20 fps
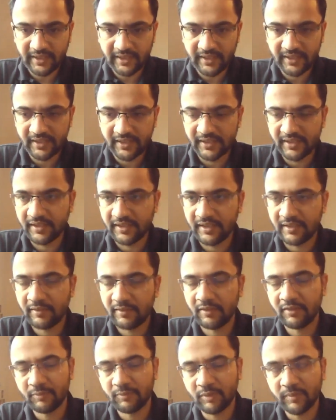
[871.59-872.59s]
and
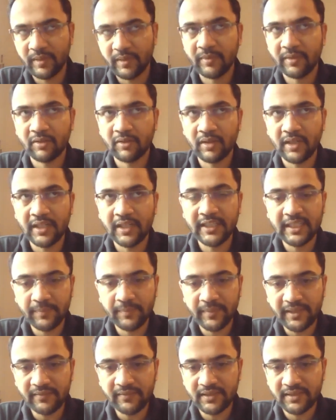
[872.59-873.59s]
there was one more paper called
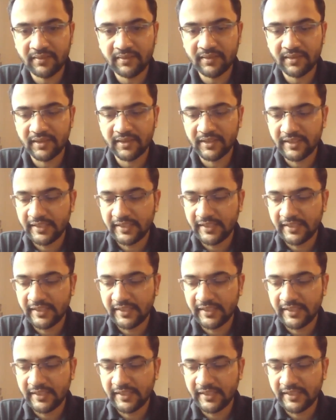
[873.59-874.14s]
LTP, which is